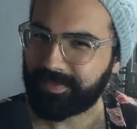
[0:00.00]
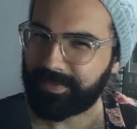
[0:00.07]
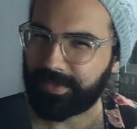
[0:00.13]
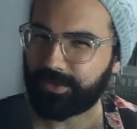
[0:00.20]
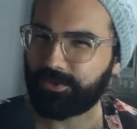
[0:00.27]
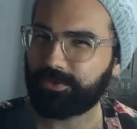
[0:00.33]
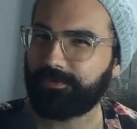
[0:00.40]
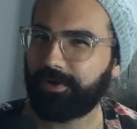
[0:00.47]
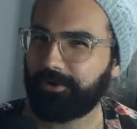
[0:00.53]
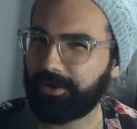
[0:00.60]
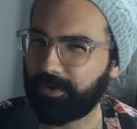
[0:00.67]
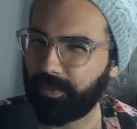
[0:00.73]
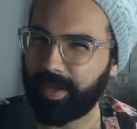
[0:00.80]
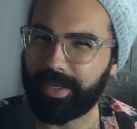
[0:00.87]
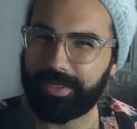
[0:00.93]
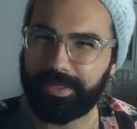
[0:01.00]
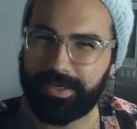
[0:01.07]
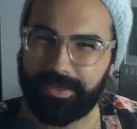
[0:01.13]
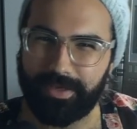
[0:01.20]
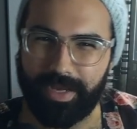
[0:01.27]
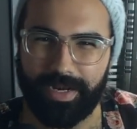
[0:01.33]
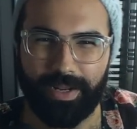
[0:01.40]
This was very
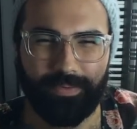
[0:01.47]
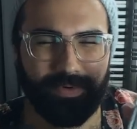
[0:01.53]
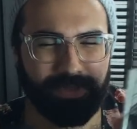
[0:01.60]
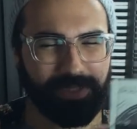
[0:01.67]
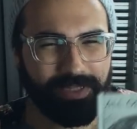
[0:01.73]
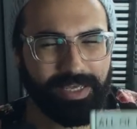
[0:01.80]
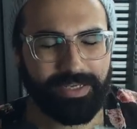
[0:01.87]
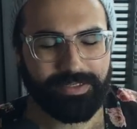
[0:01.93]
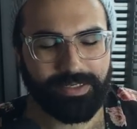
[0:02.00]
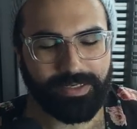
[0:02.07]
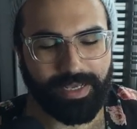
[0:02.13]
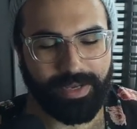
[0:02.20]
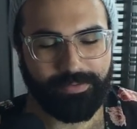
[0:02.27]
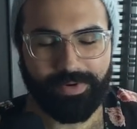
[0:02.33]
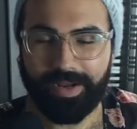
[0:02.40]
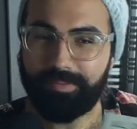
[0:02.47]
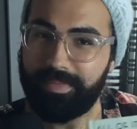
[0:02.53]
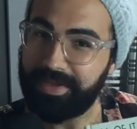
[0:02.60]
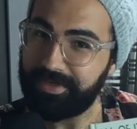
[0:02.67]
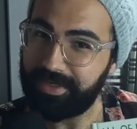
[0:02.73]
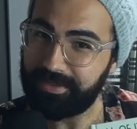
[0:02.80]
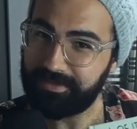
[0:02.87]
awakening, and I really liked it. I
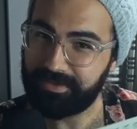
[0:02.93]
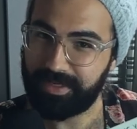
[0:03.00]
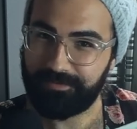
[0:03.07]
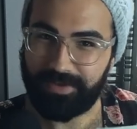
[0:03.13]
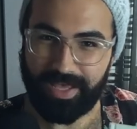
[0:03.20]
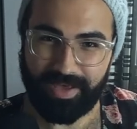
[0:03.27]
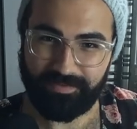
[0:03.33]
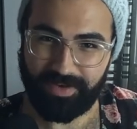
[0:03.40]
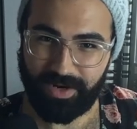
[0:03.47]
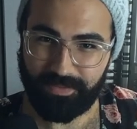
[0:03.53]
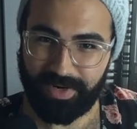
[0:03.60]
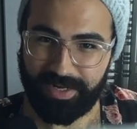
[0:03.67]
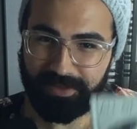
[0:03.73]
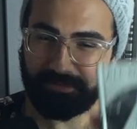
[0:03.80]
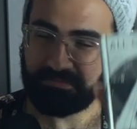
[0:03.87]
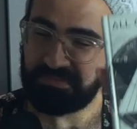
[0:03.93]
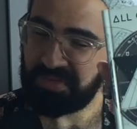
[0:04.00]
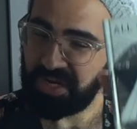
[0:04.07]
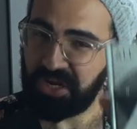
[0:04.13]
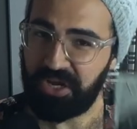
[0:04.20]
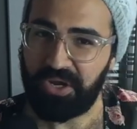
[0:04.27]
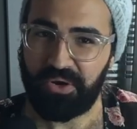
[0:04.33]
recommend it. If you have not read it,
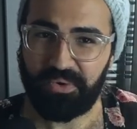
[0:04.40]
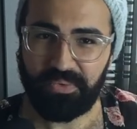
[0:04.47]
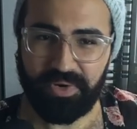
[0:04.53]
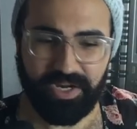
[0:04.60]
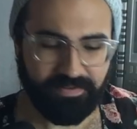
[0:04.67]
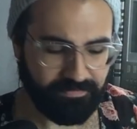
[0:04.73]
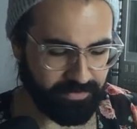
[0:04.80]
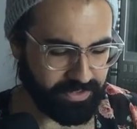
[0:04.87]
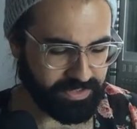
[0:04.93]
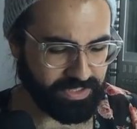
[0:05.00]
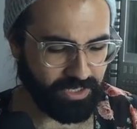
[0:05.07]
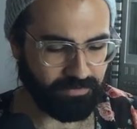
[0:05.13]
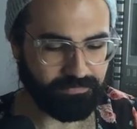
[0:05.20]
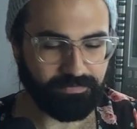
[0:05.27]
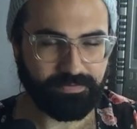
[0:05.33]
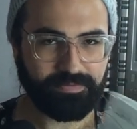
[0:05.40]
read it for yourself.